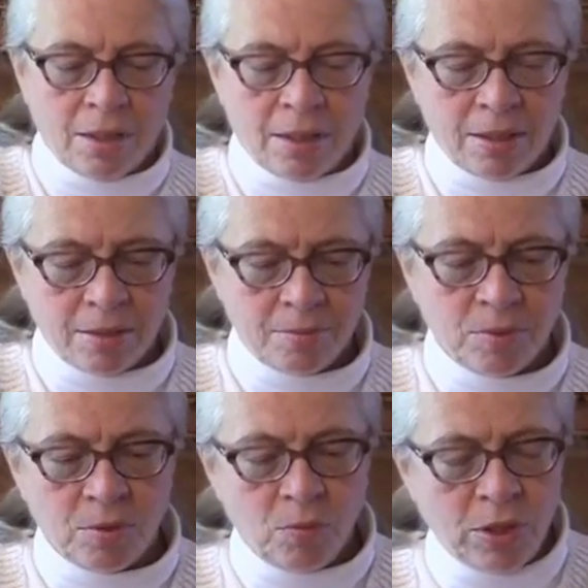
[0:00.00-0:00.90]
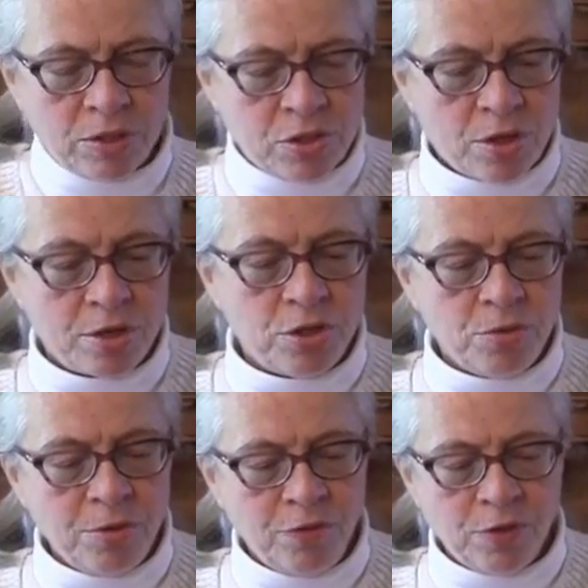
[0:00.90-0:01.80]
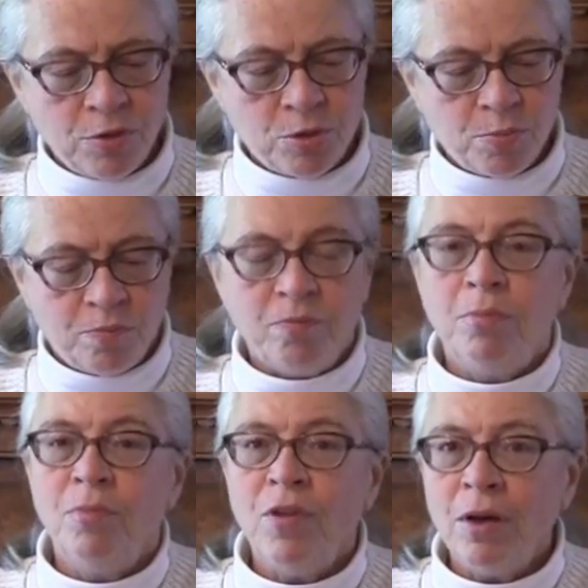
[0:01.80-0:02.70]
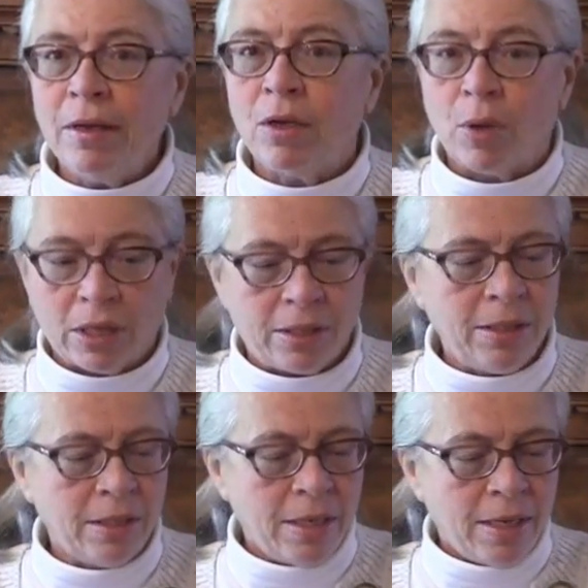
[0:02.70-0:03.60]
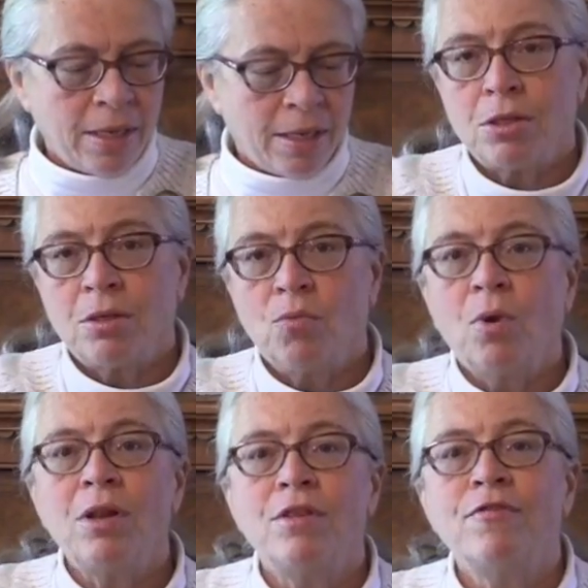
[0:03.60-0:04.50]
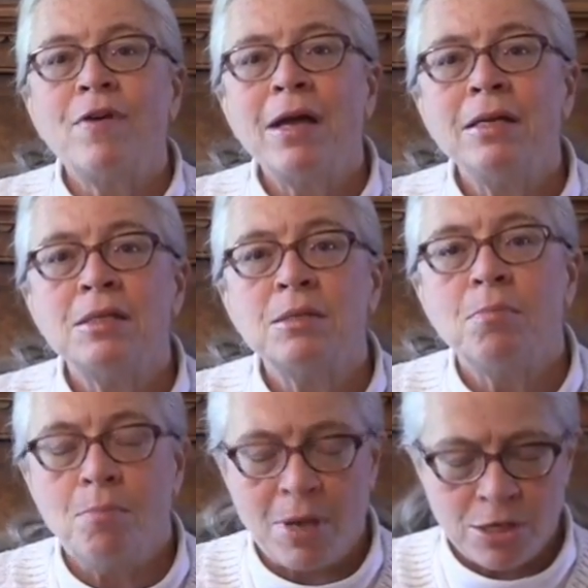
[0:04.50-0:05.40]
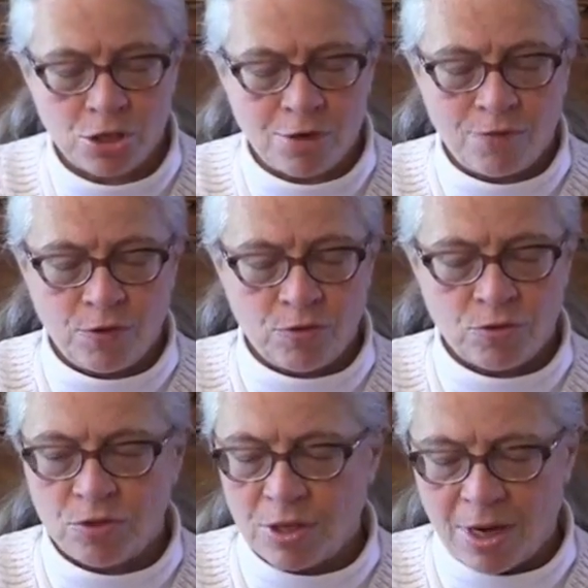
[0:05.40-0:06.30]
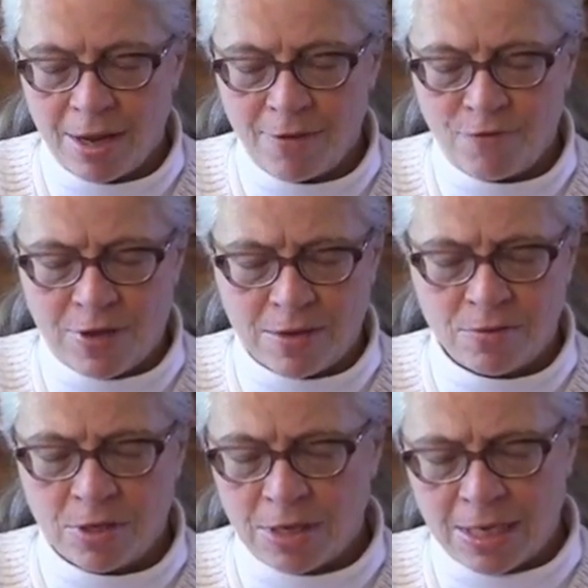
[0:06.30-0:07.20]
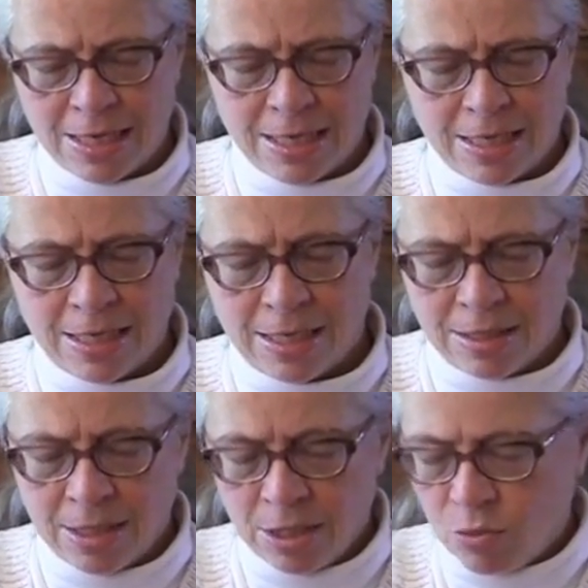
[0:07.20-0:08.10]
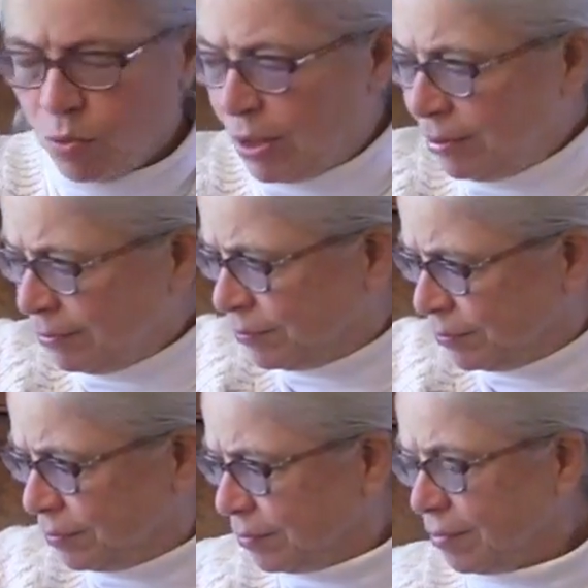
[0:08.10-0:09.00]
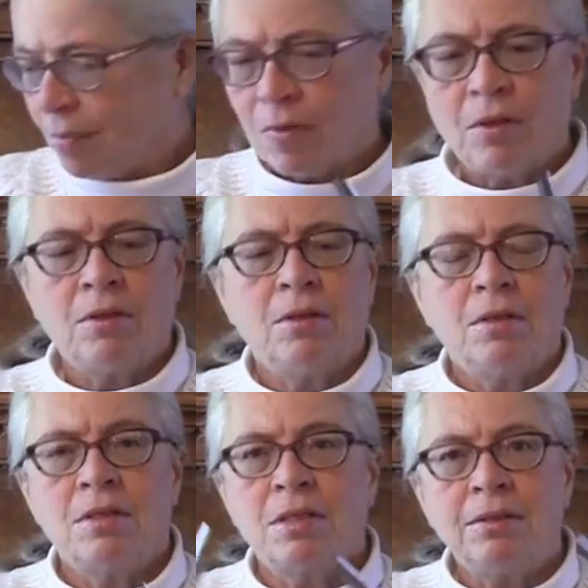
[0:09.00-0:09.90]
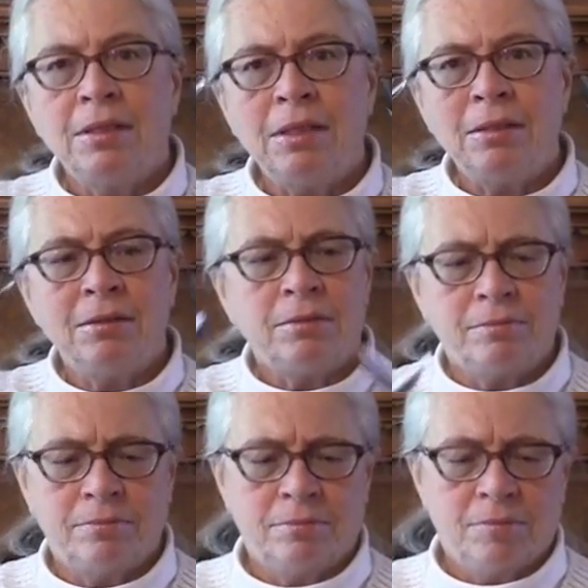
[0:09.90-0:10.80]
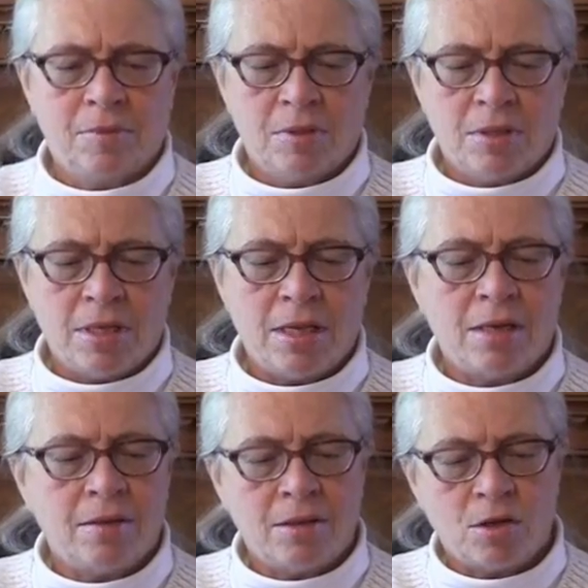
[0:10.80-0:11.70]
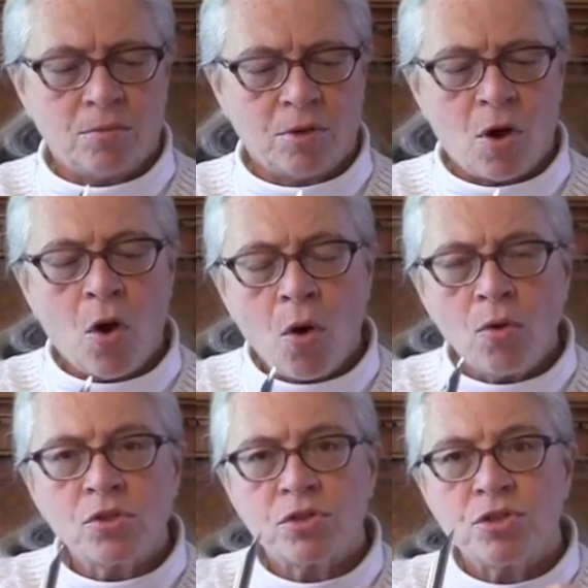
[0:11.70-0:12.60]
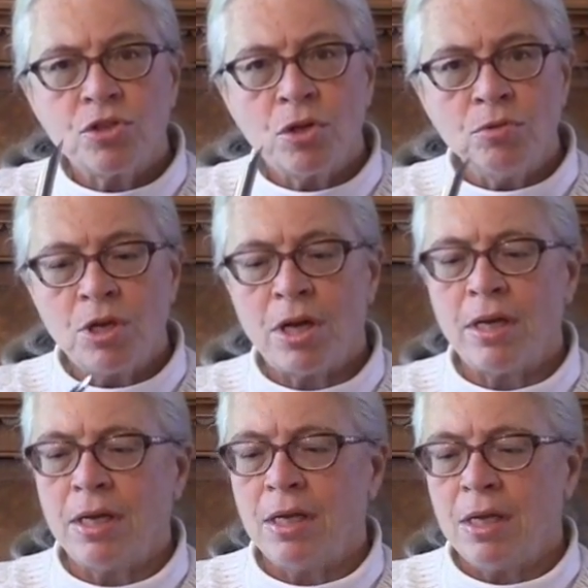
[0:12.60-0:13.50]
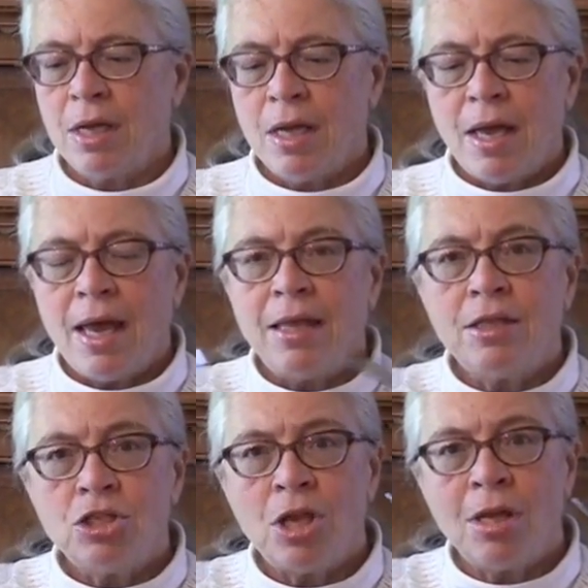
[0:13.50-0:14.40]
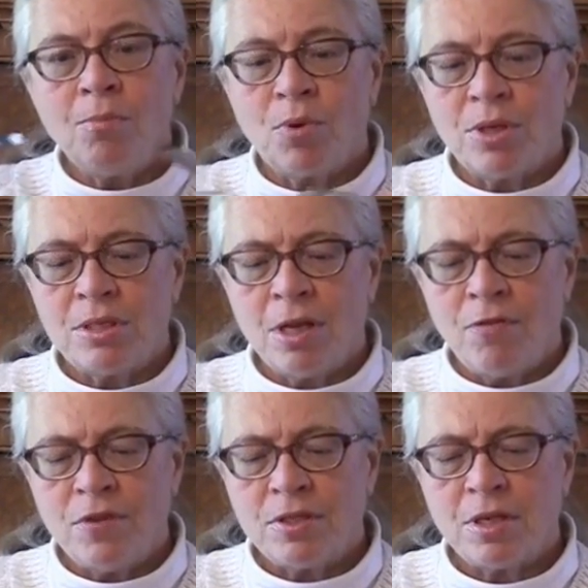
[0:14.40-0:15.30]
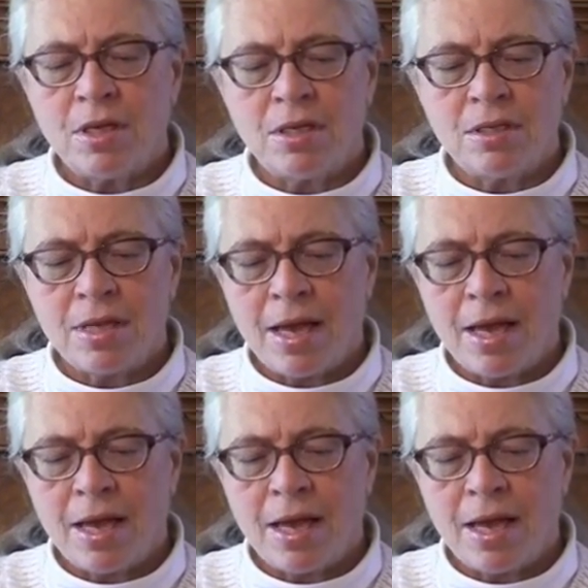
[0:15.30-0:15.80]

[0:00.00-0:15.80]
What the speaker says: will start to infuse fairly quickly. One of the finest mesh infusers that I have found is this one. It's a little, the holes are so tiny, and the chamber itself is